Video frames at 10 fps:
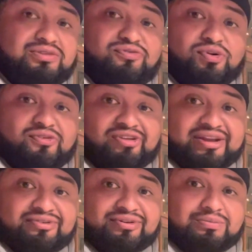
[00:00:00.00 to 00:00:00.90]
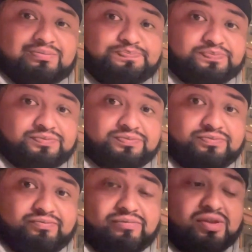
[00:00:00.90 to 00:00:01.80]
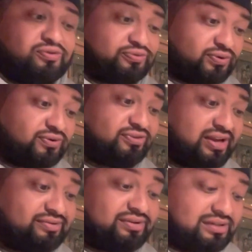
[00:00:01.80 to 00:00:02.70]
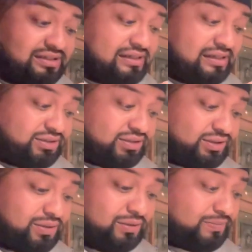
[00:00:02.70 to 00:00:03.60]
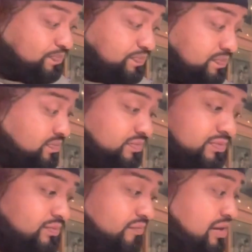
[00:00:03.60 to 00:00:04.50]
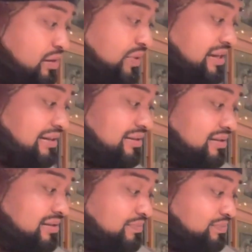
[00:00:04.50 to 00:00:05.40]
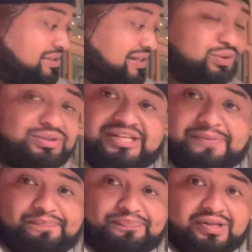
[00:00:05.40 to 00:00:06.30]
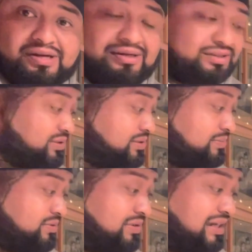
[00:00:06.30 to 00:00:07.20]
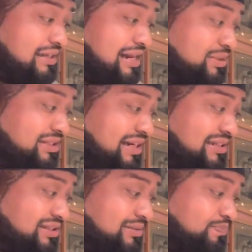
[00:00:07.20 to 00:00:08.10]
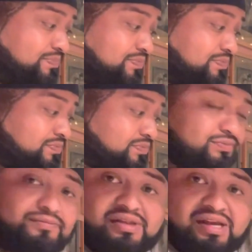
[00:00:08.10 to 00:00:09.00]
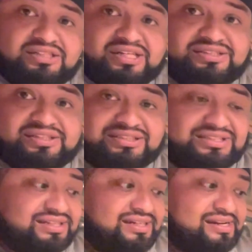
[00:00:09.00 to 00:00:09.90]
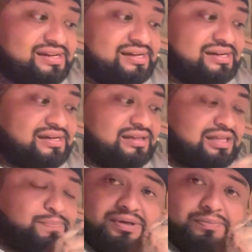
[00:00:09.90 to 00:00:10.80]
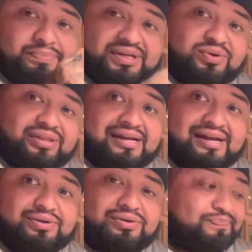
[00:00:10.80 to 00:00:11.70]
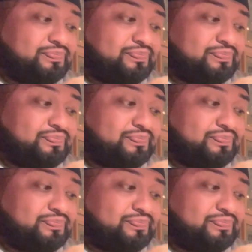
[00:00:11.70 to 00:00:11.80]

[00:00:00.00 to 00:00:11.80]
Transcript: Full flavor. Full flavor. So we got the queso dip also as an appetizer. As you can see, they put pico de gallo